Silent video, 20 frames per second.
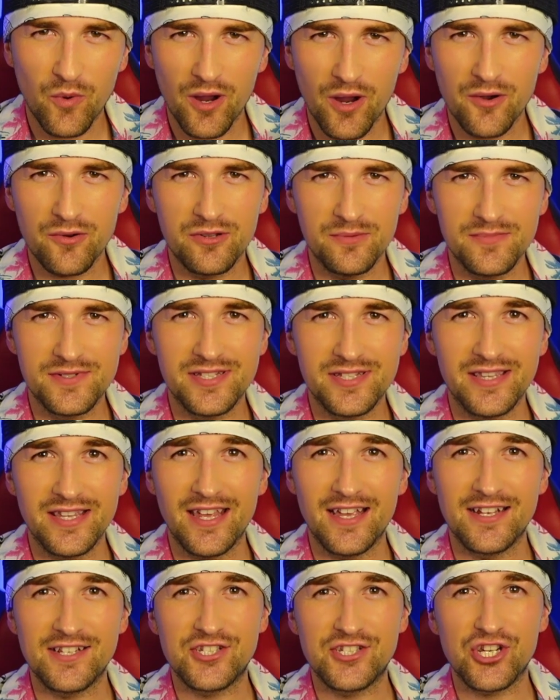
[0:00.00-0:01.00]
Welcome to
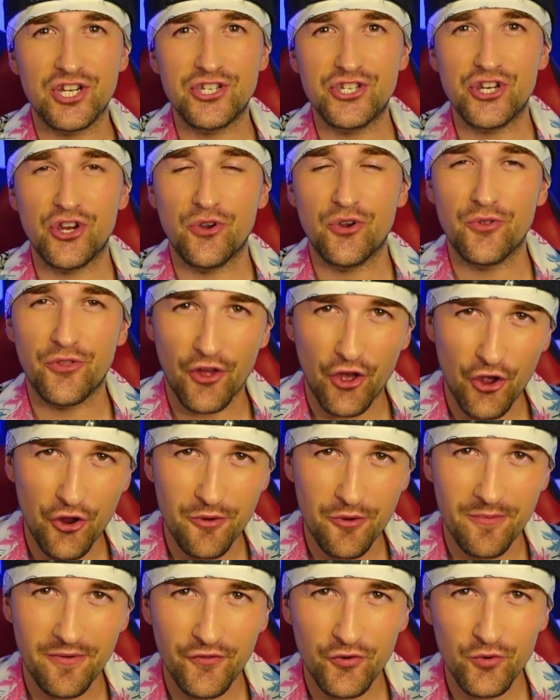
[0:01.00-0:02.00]
the NJ Show, the
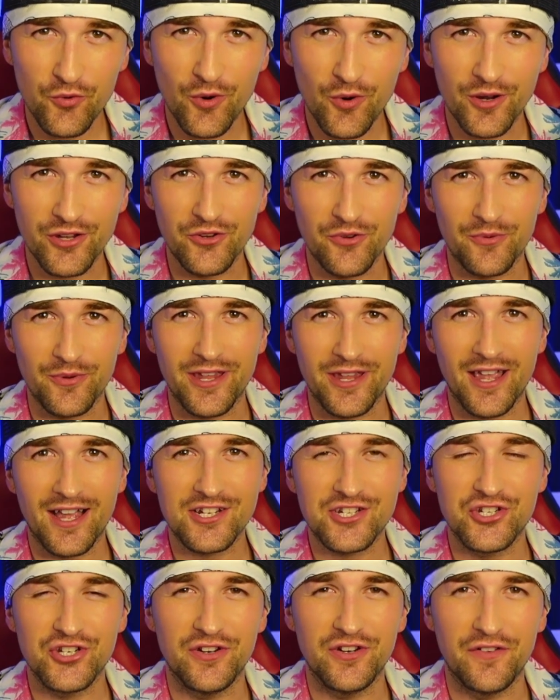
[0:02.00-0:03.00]
home of all your
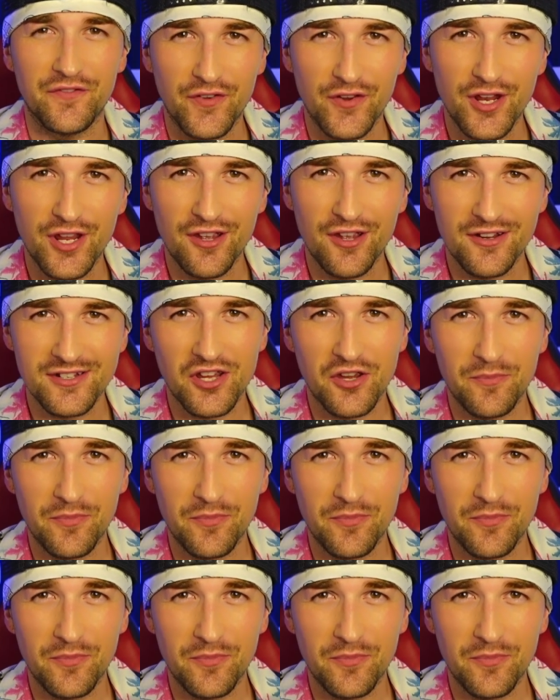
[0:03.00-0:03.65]
reaction videos.